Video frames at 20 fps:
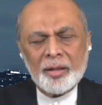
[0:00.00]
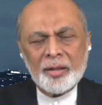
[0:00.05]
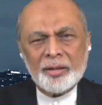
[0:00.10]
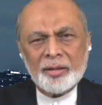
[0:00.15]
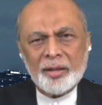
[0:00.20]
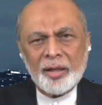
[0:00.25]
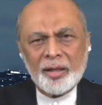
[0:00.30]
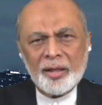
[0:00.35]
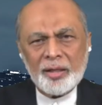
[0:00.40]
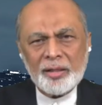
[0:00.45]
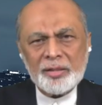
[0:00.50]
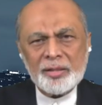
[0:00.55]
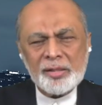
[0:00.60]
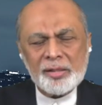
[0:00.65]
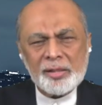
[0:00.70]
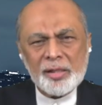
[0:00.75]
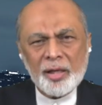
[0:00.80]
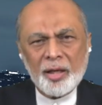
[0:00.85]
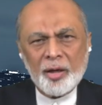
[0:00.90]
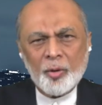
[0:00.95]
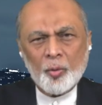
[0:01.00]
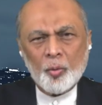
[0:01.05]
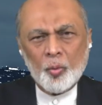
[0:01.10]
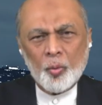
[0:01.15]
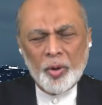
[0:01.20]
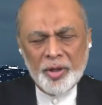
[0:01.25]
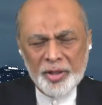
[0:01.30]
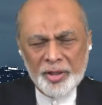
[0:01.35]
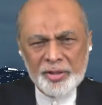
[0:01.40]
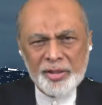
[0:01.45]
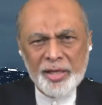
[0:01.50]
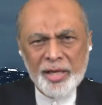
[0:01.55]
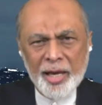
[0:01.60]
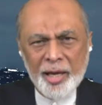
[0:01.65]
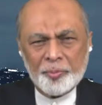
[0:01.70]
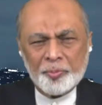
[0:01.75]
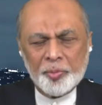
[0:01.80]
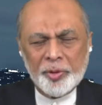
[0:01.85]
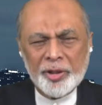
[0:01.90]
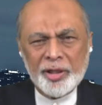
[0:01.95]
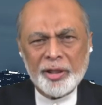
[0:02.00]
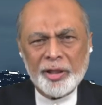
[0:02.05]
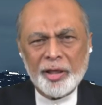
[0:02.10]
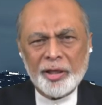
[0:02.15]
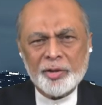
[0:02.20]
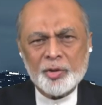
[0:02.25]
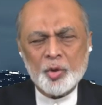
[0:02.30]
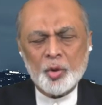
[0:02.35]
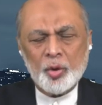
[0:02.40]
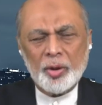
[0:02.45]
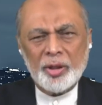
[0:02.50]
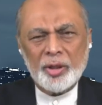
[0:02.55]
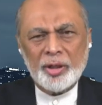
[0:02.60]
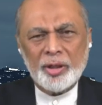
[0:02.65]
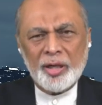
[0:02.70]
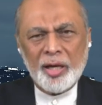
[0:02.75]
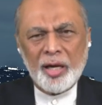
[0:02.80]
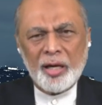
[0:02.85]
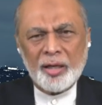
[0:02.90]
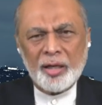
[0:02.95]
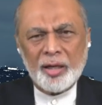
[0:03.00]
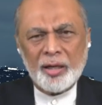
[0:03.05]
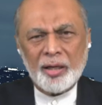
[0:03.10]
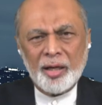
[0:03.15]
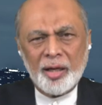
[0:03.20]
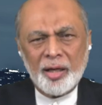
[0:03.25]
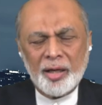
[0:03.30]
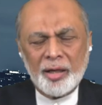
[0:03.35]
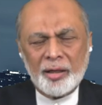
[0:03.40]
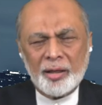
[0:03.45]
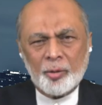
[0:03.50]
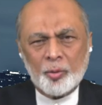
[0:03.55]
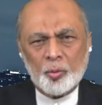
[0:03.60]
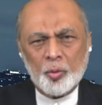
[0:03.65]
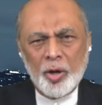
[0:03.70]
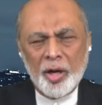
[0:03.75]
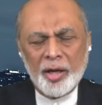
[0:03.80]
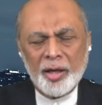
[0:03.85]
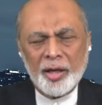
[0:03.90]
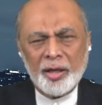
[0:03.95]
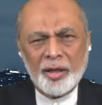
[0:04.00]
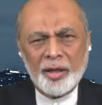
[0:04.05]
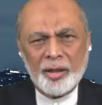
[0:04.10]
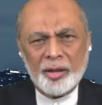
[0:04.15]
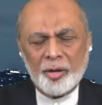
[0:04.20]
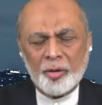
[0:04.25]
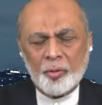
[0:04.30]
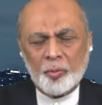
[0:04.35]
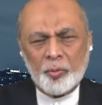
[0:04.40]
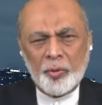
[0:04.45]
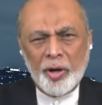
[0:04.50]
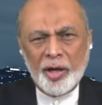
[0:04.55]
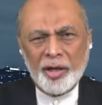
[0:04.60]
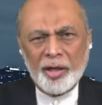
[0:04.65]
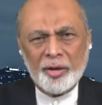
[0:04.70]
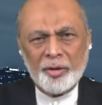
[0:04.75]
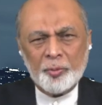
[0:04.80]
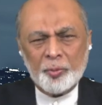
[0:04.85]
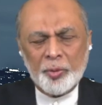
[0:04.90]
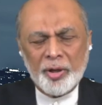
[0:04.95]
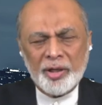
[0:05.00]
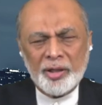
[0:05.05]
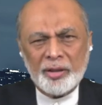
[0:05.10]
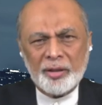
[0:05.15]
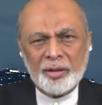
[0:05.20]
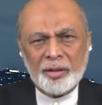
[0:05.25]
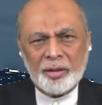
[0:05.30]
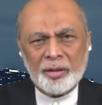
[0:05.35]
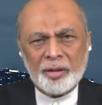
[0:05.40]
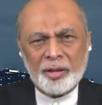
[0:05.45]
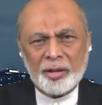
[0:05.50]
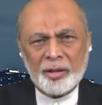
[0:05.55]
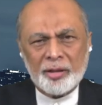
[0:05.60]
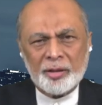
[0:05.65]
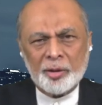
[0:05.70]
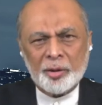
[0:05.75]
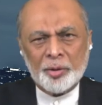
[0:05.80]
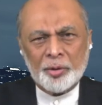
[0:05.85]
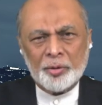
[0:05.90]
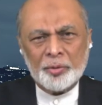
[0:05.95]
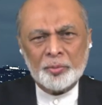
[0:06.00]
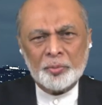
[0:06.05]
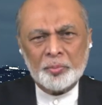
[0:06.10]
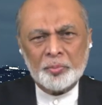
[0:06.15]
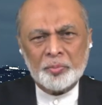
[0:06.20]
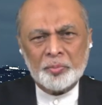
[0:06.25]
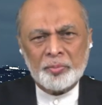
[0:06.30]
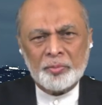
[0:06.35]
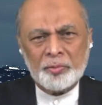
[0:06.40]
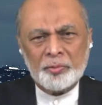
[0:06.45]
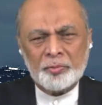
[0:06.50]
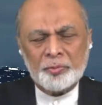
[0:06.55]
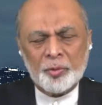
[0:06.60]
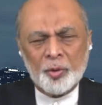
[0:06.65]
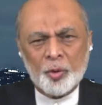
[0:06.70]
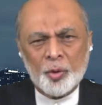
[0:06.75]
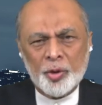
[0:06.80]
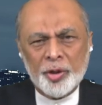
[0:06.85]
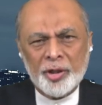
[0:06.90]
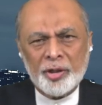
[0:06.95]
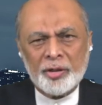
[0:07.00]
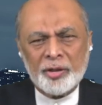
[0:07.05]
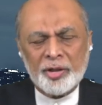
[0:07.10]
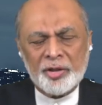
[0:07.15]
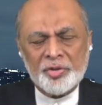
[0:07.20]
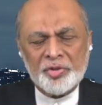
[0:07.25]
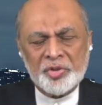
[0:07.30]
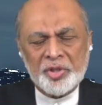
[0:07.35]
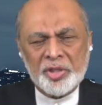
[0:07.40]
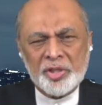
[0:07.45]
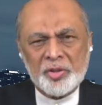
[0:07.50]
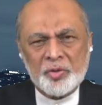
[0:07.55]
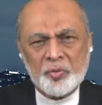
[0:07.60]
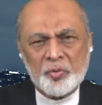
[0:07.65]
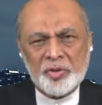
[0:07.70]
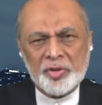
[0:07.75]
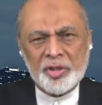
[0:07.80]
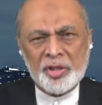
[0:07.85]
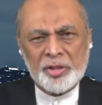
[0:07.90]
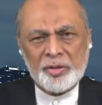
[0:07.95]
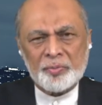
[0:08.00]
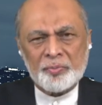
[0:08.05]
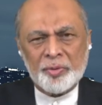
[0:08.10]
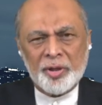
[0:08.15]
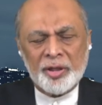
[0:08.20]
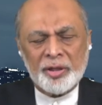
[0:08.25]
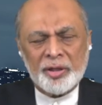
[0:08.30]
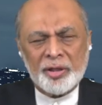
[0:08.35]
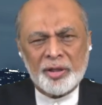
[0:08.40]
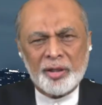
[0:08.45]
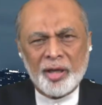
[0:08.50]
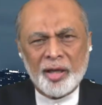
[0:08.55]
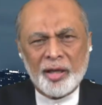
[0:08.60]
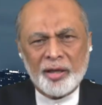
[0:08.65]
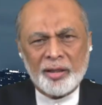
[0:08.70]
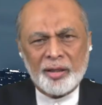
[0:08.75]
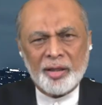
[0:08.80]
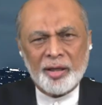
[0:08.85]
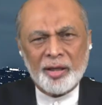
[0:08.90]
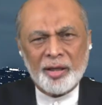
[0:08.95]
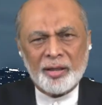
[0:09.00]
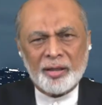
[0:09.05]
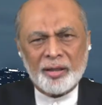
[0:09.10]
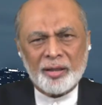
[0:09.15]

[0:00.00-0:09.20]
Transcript: Tell us uh, what is happening actually in Nagaland. Why, why, why? Uh, you know, fourteen Christians were just murdered like that.